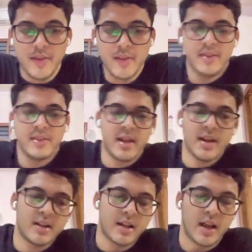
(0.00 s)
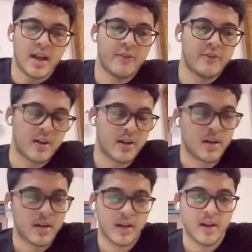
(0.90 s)
Other than that, I had
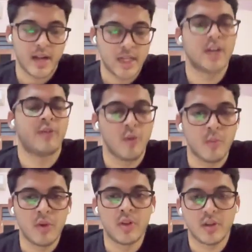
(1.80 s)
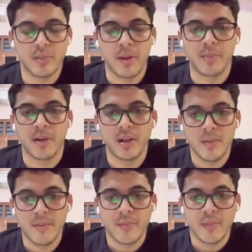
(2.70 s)
interacted a few more
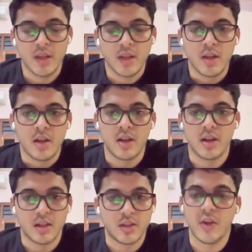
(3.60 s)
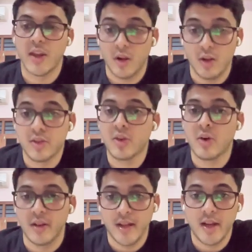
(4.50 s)
people. You can also
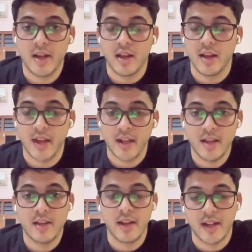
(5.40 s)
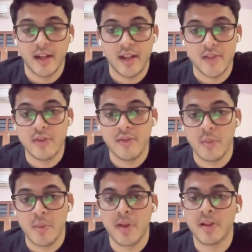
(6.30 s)
contact get in touch with
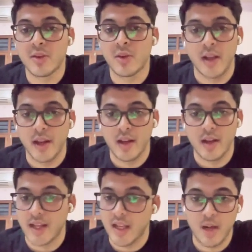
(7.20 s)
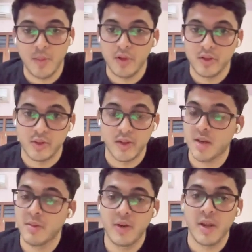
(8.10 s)
few people through Telegram also.
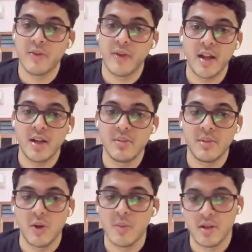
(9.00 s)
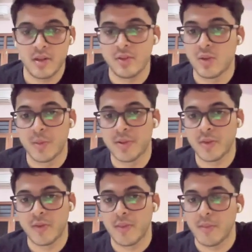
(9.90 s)
There you can find numerous groups
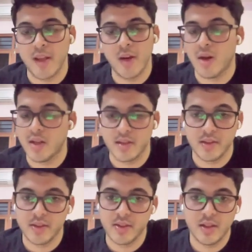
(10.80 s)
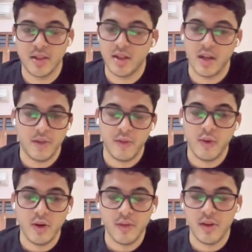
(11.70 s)
of many colleges. And if
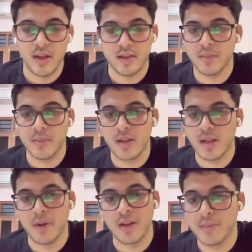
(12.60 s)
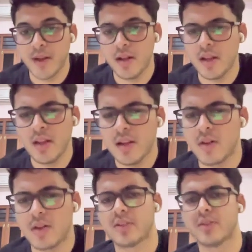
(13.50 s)
you want example like BITS Pilani
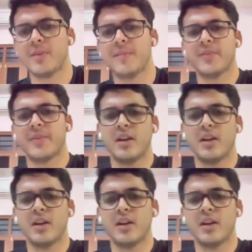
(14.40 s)
also.